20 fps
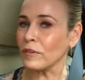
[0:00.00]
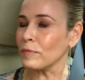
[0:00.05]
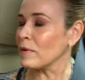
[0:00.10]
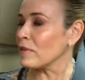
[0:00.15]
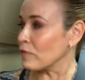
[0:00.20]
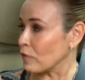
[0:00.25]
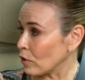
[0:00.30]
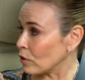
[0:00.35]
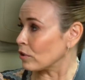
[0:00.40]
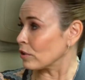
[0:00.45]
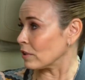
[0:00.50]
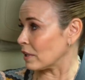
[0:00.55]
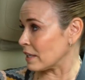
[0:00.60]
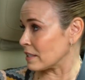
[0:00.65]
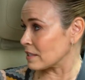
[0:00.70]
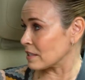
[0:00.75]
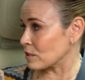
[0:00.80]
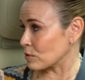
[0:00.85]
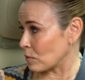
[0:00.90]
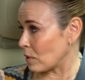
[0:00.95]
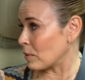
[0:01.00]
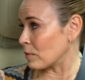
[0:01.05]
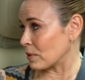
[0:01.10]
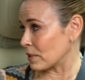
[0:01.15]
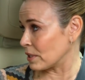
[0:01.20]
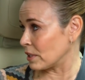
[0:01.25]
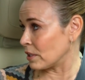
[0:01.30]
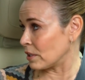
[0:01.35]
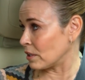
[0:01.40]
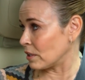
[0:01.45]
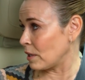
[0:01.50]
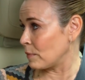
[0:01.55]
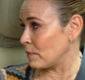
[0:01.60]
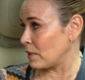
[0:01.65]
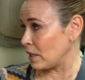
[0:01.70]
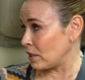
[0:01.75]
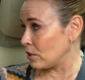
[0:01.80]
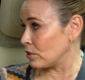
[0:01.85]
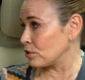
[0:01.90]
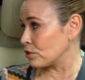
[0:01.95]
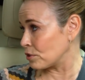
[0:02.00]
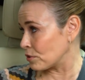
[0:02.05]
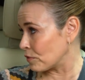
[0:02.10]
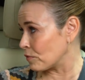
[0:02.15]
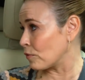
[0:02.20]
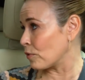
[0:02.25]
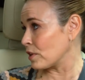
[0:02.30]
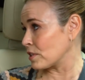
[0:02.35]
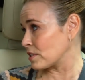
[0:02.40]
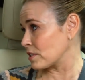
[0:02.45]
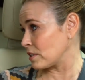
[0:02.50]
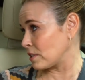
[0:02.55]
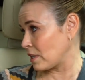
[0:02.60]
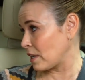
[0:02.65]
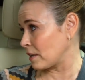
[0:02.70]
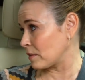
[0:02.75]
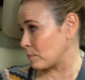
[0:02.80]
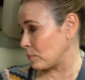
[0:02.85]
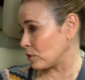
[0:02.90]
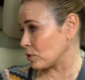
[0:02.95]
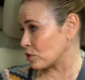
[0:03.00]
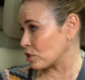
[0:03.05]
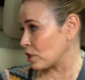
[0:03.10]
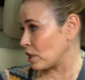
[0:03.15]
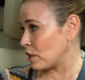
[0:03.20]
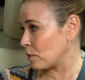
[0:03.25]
give me vocal lessons while we're here. I mean, I know you do the voice and that bull...